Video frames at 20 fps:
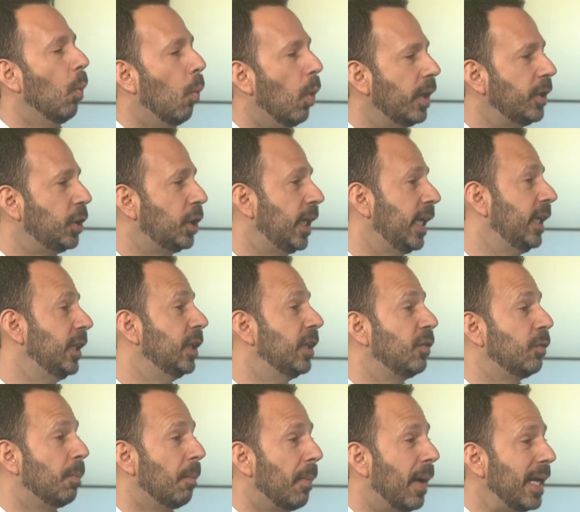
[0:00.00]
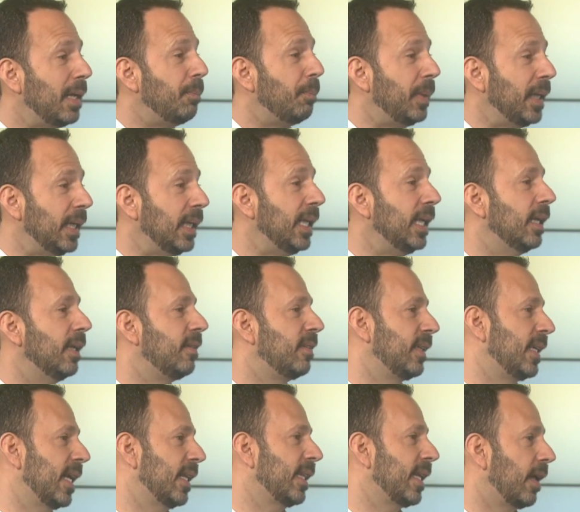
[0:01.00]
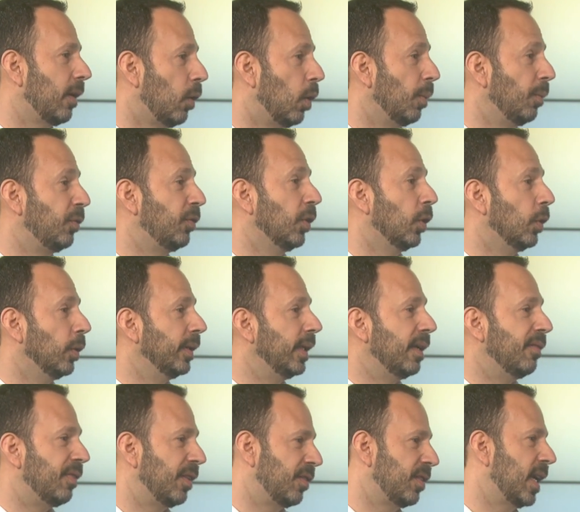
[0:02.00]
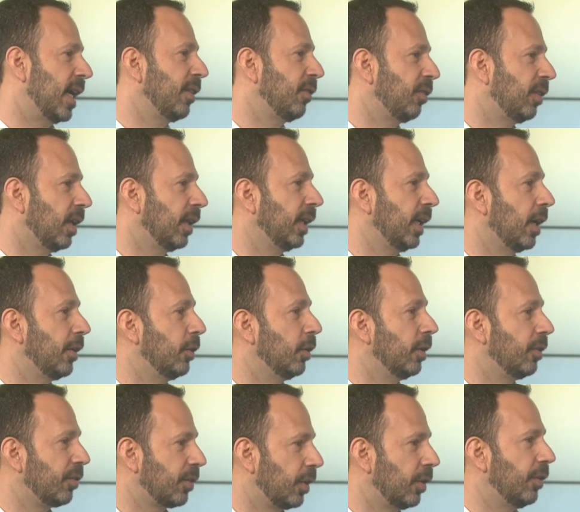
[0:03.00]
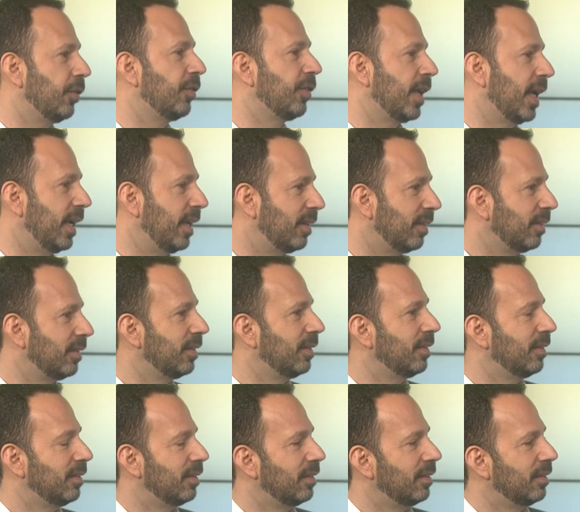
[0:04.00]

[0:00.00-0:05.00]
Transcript: what changes might be needed to get that home sold if it's not selling under its current state. All